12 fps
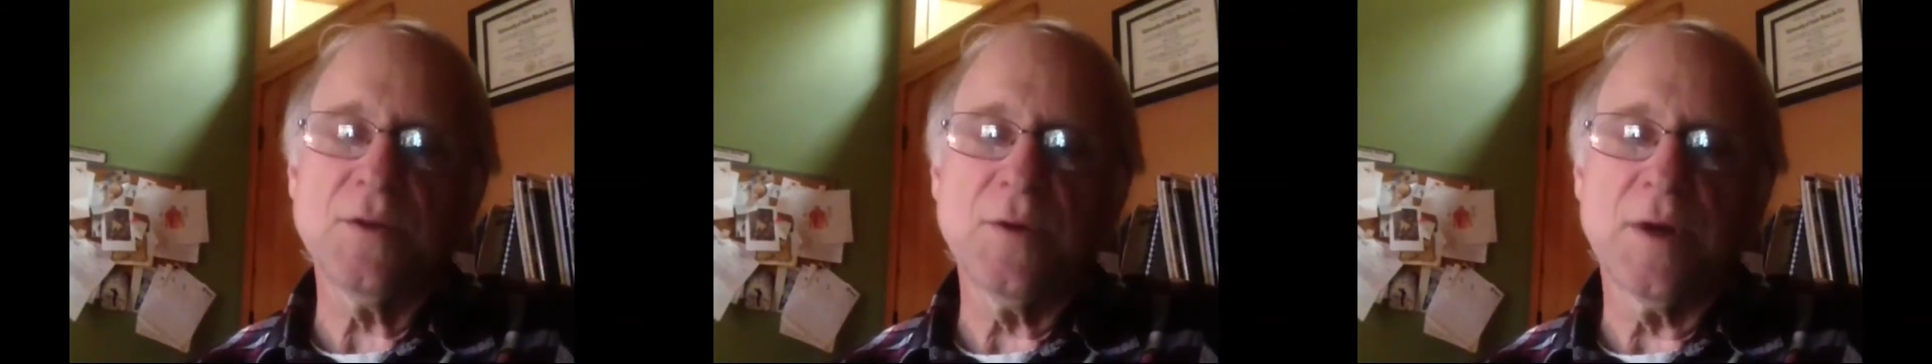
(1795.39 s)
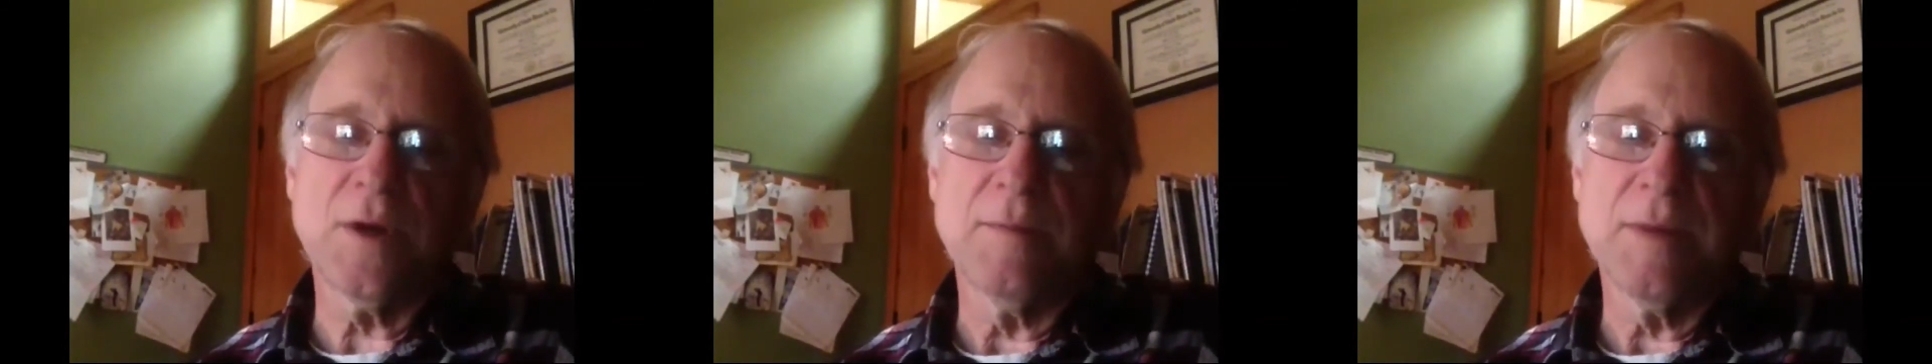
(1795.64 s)
to
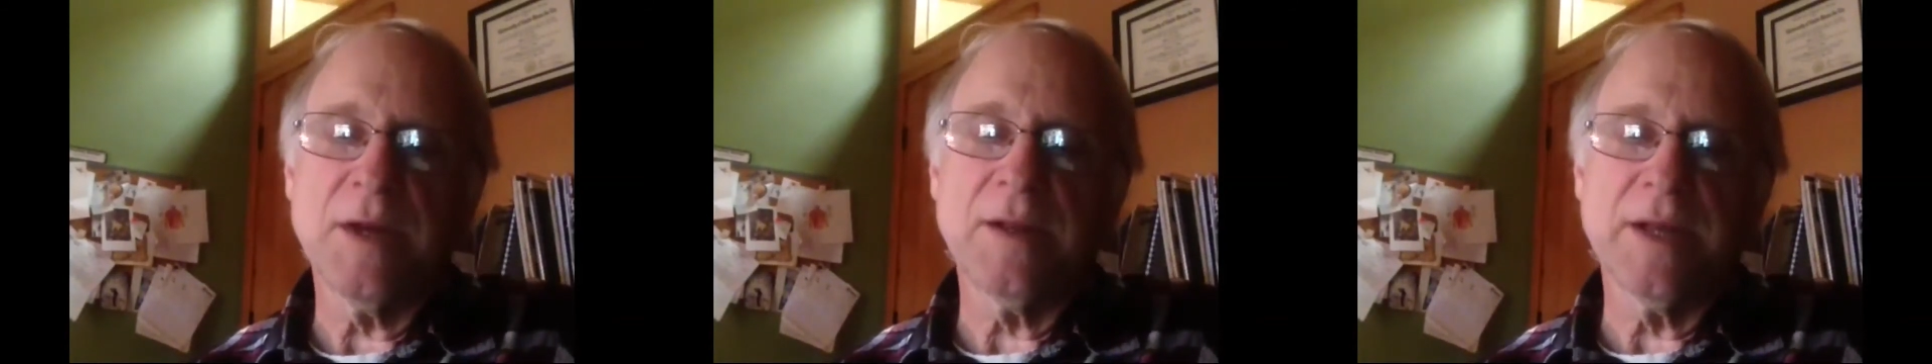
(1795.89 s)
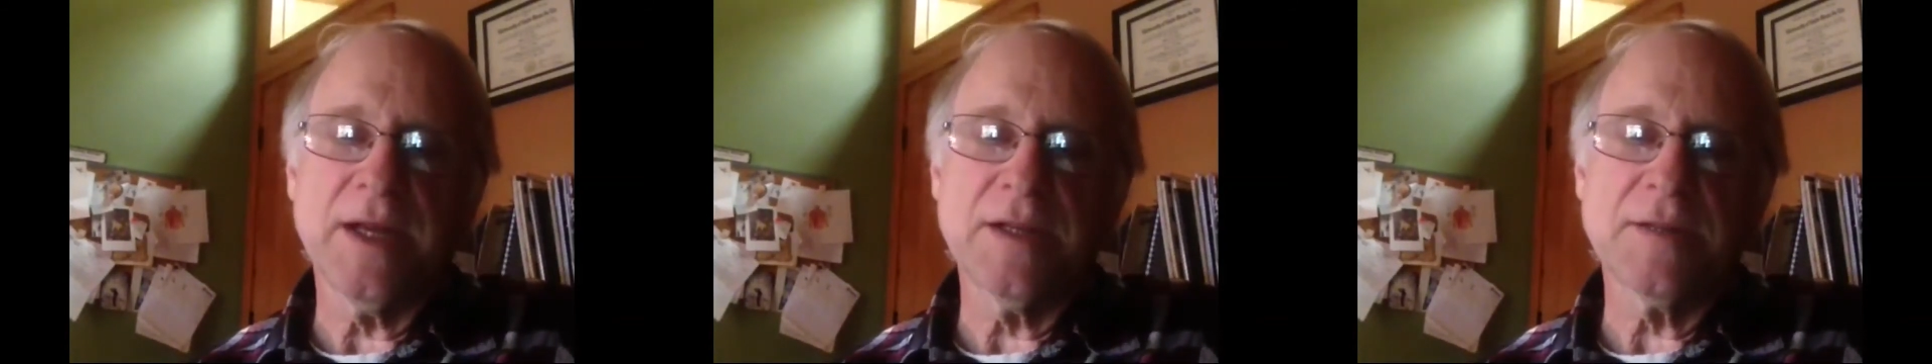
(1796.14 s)
a
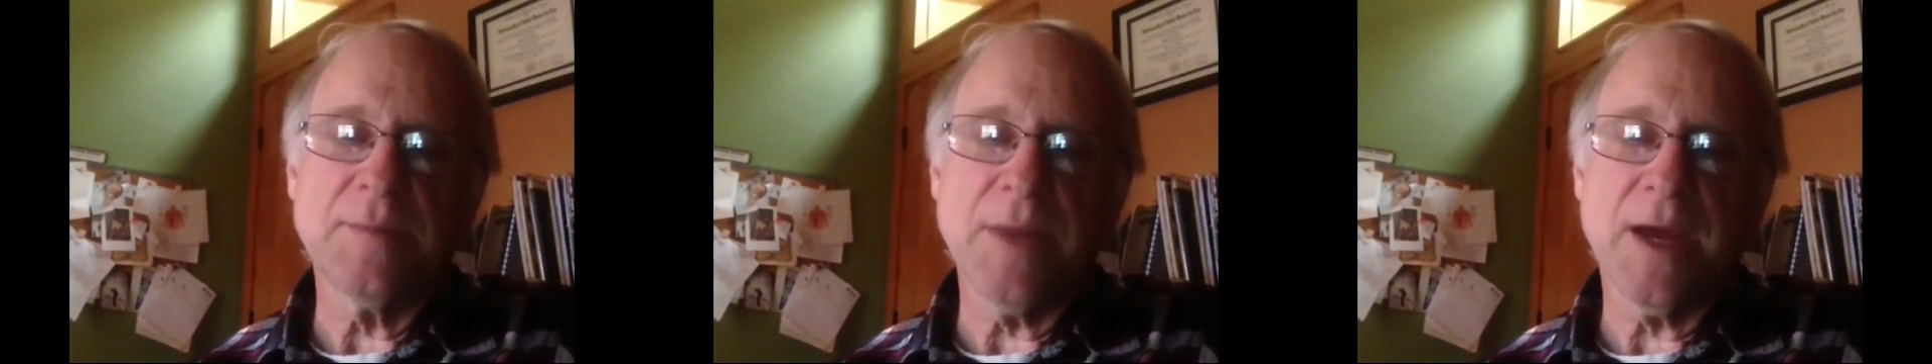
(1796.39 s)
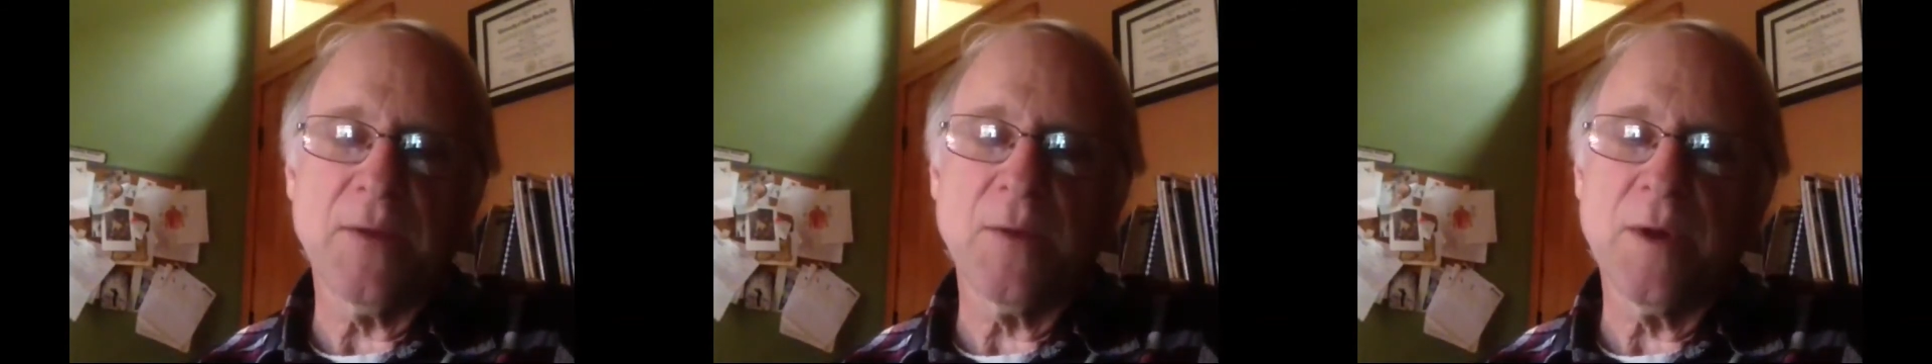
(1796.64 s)
middle-aged
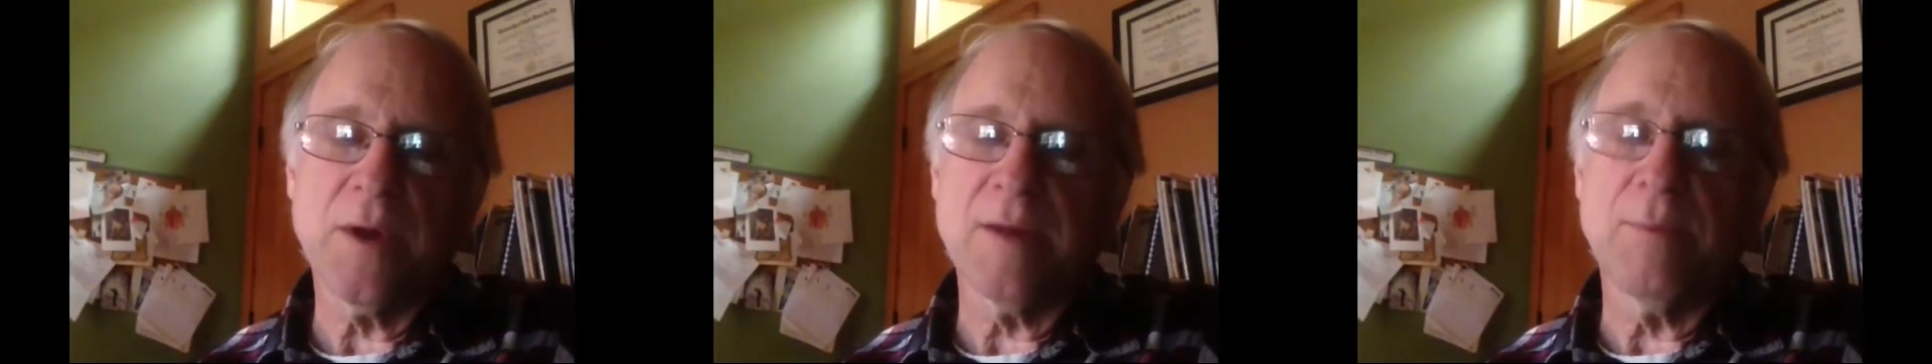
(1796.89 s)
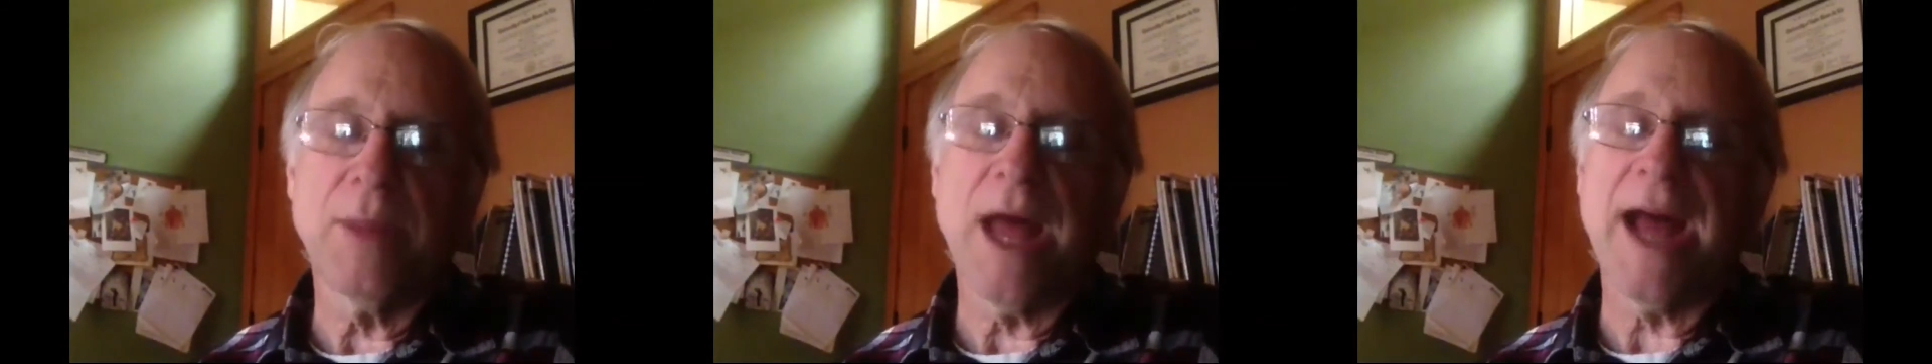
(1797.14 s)
man wearing a
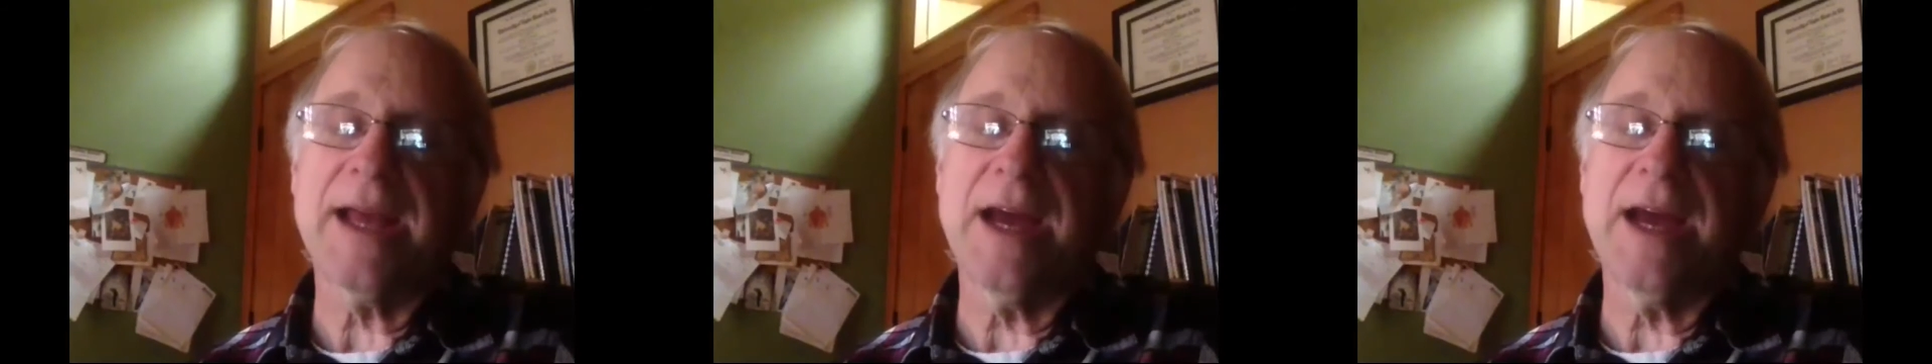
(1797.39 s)
black